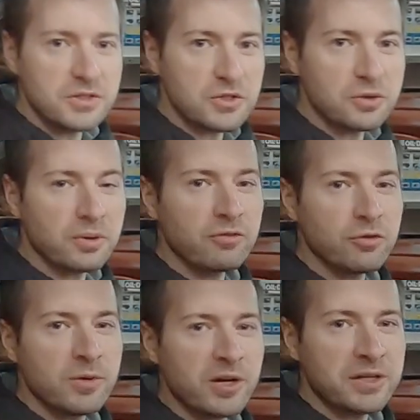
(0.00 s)
So
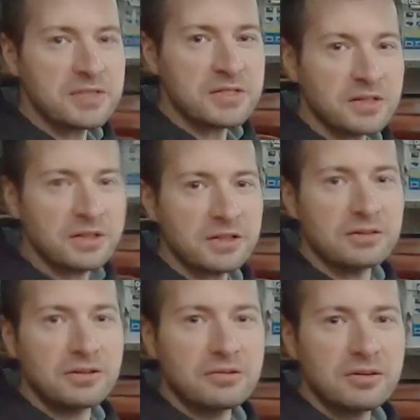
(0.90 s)
everybody's seen it.
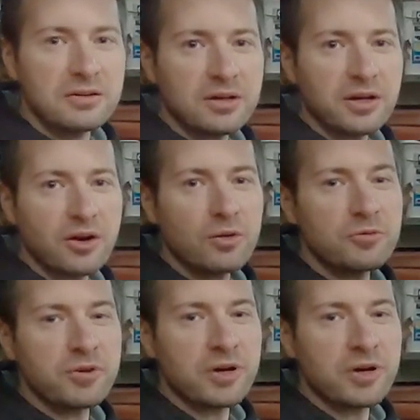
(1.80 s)
The carbon